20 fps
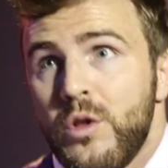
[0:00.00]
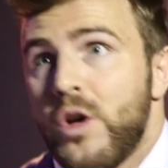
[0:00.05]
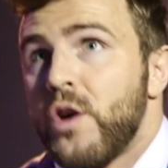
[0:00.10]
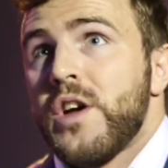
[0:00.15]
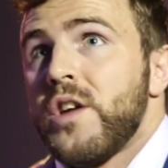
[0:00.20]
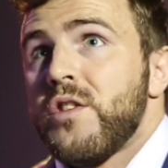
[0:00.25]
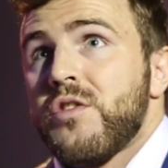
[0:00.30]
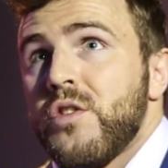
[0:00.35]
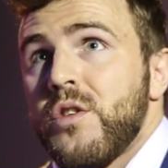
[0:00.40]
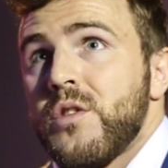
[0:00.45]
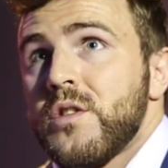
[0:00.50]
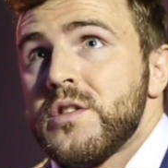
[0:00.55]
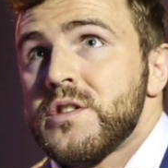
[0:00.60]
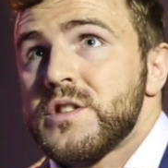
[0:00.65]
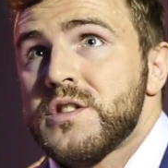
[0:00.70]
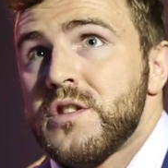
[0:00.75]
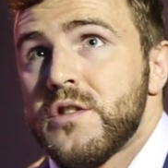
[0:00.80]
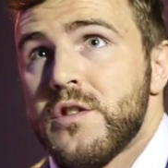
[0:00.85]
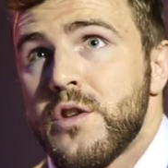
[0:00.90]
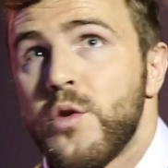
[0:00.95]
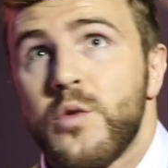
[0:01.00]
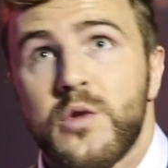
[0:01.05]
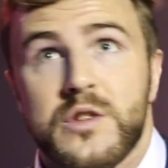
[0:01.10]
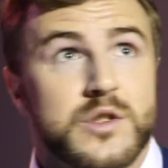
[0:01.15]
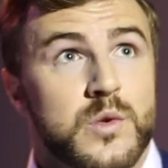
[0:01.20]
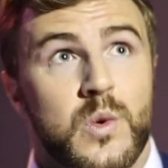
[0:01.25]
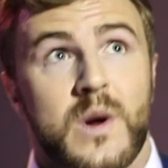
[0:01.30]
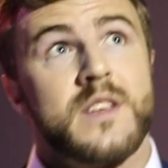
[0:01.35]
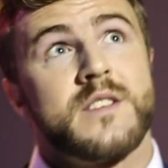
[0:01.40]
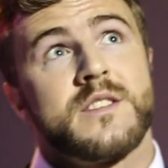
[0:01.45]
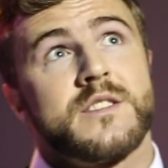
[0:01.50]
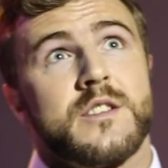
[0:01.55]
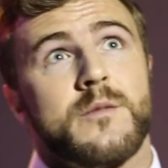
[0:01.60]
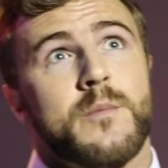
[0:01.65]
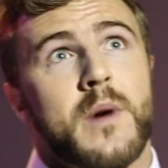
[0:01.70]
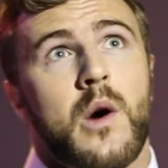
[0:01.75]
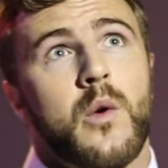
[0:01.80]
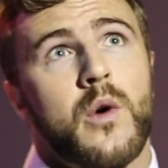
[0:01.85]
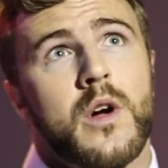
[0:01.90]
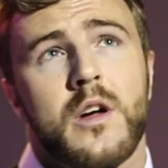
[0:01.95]
long it took us to do, and tweet us
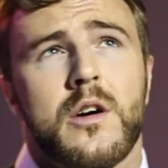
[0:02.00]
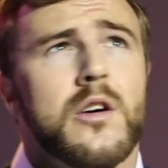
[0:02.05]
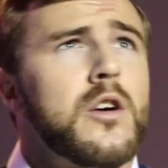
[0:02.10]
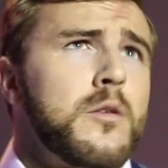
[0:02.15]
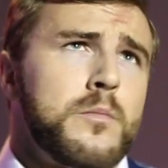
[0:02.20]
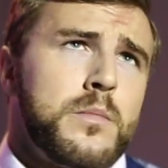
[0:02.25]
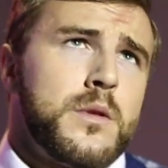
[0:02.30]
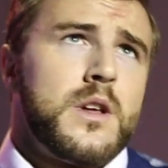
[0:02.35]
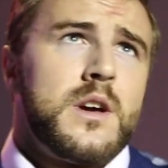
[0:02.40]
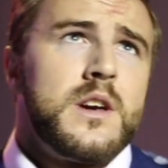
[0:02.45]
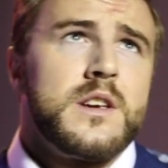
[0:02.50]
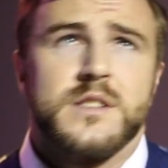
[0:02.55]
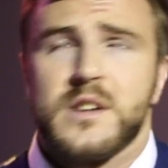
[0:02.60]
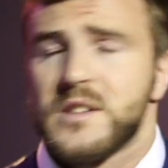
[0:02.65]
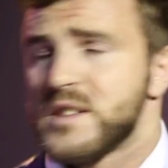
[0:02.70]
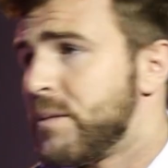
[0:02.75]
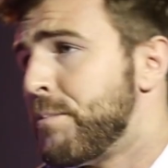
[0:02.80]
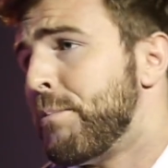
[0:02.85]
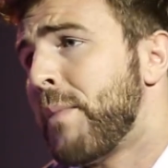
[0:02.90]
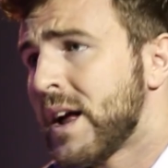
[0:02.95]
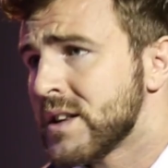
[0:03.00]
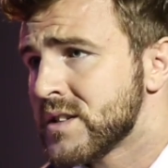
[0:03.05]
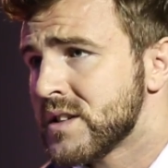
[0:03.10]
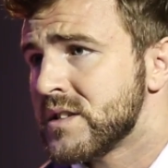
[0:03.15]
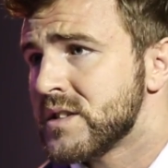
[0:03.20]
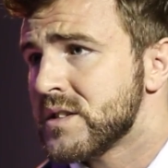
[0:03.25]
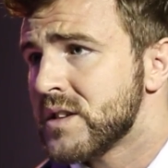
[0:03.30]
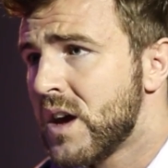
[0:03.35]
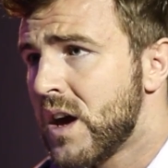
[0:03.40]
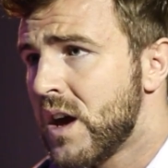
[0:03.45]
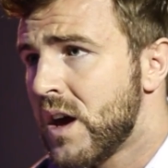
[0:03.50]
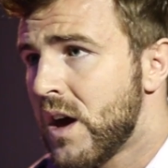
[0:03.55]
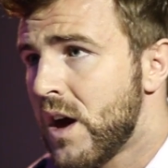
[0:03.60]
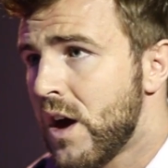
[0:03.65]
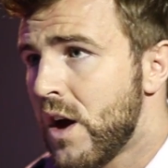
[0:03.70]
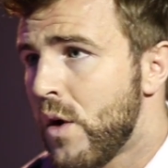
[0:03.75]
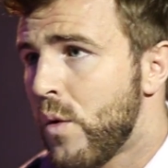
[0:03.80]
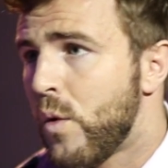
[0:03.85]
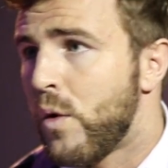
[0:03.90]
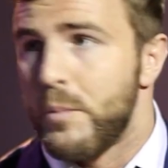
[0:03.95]
about it. Oh, please, because it matters.
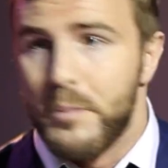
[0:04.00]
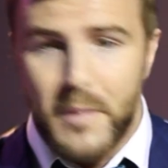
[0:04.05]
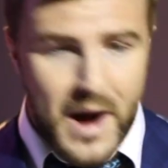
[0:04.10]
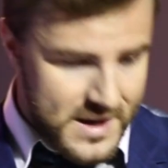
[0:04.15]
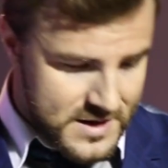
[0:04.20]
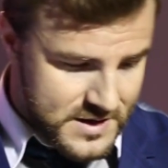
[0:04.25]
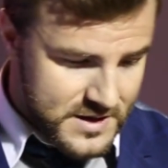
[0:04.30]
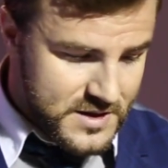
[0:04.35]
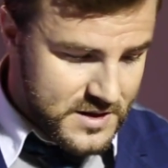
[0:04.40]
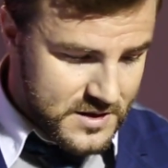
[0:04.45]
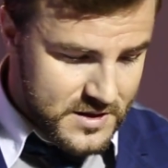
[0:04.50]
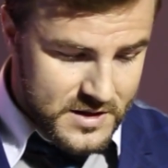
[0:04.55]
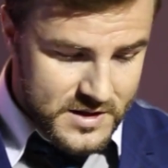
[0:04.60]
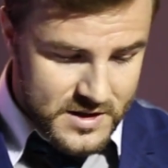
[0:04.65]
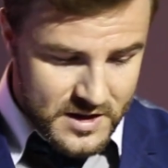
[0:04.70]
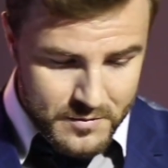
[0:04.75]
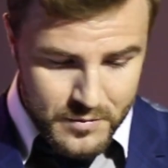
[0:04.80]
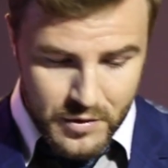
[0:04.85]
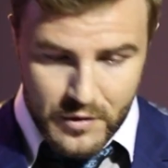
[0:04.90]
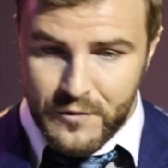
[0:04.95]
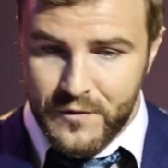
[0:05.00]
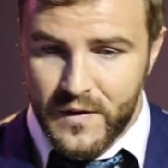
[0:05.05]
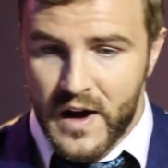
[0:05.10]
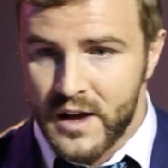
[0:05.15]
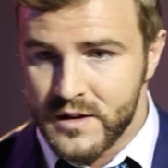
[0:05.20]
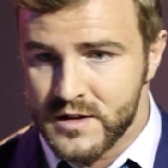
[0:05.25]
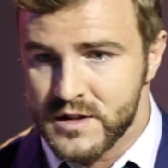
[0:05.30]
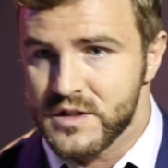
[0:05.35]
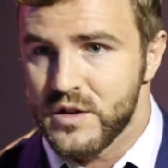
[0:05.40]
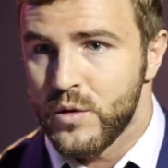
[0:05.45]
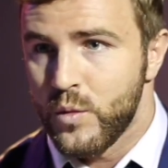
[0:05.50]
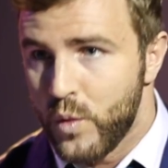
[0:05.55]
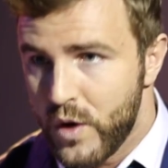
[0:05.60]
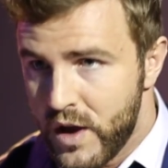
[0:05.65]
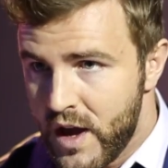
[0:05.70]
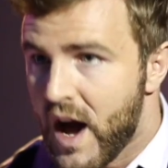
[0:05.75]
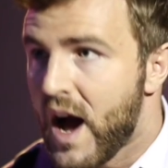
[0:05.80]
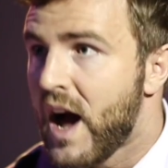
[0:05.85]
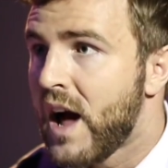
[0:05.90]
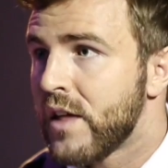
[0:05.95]
What matters is the simple fact is that
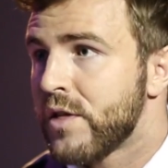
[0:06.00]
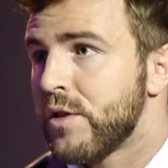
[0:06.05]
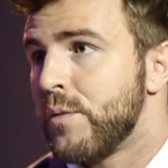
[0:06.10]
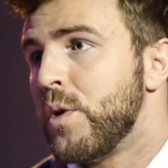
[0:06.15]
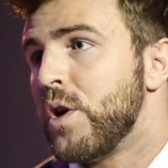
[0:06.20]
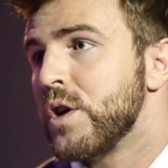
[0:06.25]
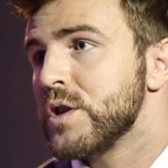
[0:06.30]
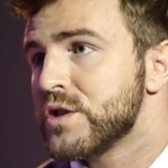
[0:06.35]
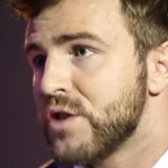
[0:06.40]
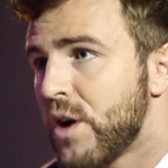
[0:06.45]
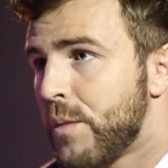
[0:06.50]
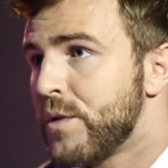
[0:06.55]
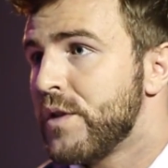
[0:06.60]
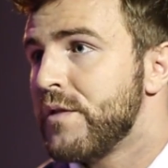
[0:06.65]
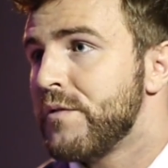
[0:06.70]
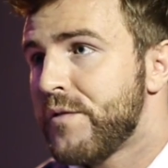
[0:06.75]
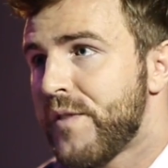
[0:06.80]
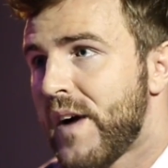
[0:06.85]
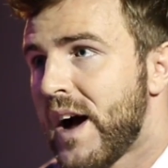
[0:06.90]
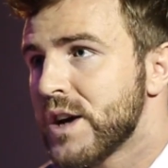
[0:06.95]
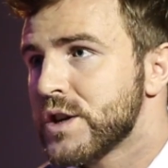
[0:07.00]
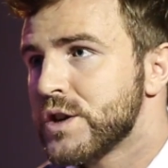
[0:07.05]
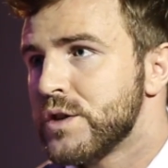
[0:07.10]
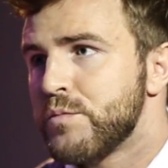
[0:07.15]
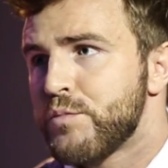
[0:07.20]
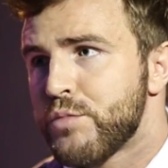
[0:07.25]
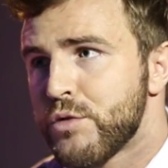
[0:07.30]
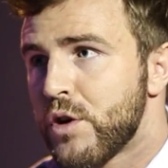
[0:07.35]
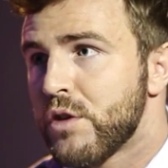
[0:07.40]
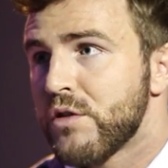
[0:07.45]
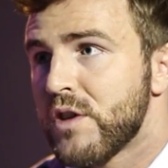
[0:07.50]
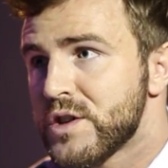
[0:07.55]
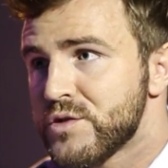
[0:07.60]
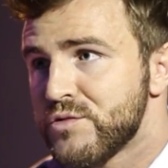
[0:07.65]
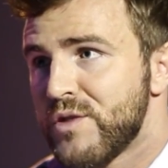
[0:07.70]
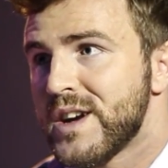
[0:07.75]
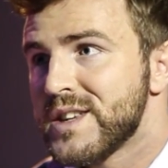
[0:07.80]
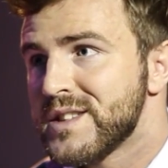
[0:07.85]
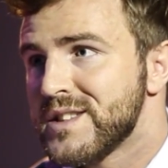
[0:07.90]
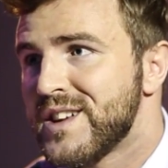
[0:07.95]
we are the most dominant faction
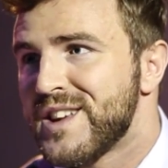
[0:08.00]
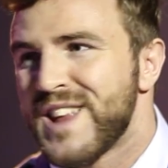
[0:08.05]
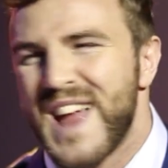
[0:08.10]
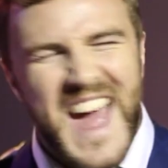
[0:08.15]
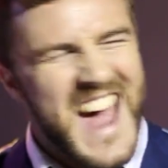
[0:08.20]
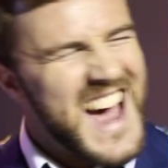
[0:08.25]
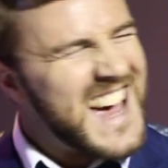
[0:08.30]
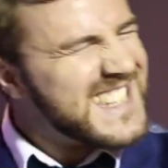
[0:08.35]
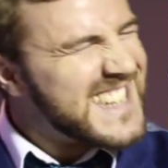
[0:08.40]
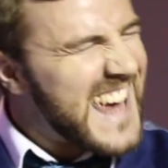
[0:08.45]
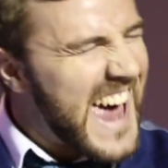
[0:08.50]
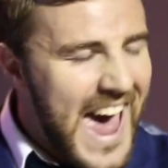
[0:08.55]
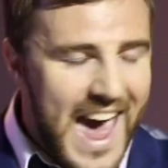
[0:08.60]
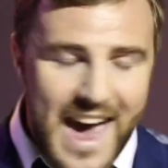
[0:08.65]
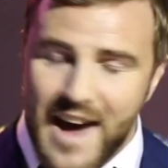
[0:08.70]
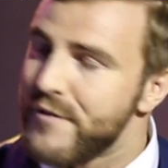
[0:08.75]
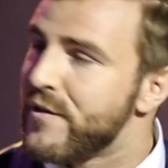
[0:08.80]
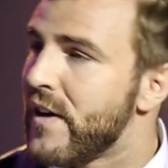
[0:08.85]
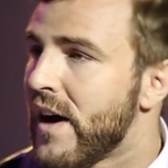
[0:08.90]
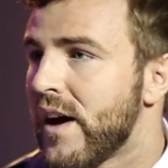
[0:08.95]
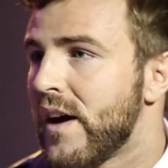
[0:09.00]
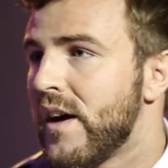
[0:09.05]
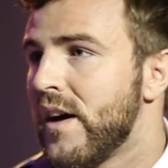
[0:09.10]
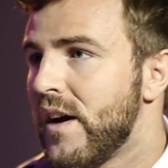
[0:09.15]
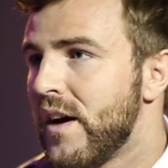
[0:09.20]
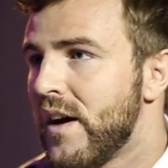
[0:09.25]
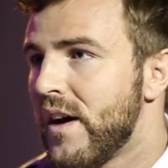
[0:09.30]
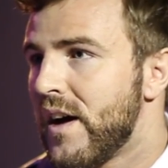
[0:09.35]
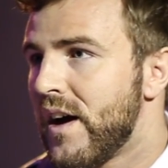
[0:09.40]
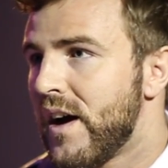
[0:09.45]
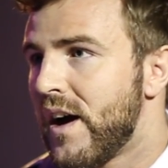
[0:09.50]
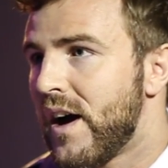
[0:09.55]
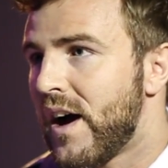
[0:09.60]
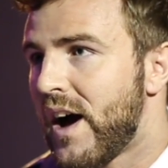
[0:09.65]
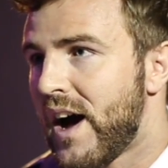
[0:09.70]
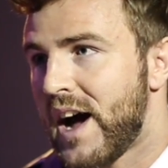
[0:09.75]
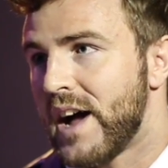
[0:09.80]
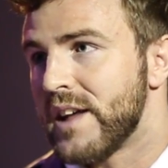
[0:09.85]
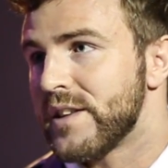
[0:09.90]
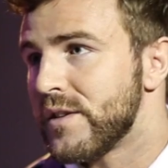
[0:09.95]
Progress Wrestling has ever
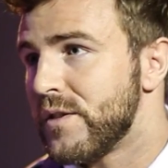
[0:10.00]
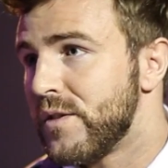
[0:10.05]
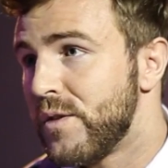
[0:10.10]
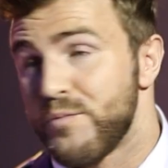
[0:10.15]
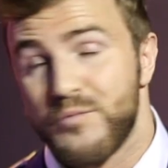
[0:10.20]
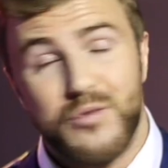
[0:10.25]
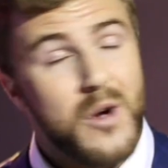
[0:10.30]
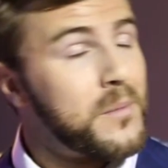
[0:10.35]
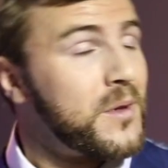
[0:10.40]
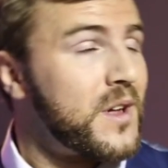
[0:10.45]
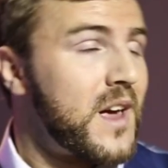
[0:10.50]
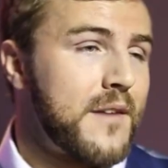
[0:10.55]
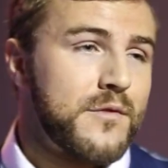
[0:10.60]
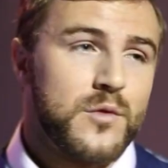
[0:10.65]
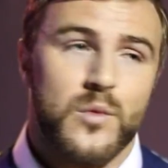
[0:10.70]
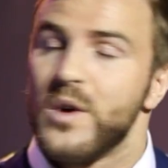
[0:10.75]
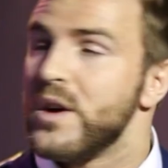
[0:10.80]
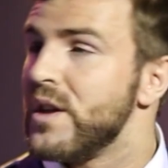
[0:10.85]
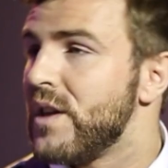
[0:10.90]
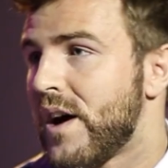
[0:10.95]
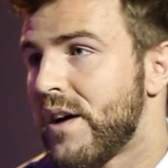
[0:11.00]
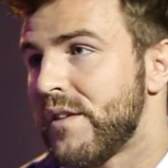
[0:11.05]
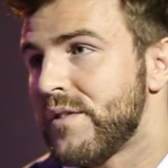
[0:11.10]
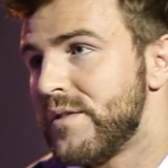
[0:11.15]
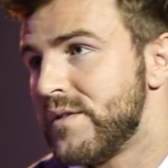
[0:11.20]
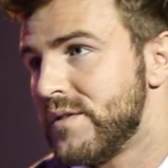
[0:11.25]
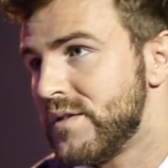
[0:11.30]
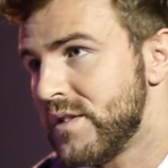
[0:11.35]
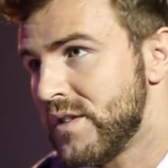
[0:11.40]
had, and probably ever will have.